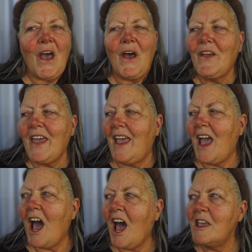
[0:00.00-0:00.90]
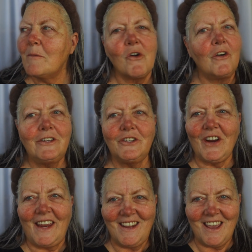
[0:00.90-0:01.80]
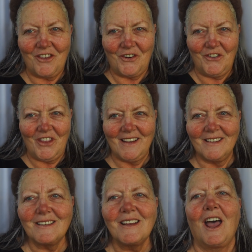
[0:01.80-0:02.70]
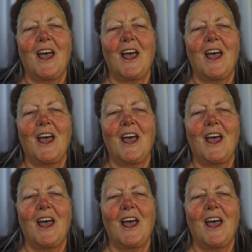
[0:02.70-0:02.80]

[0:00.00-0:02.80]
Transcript: Okay, I am going to try to get through this.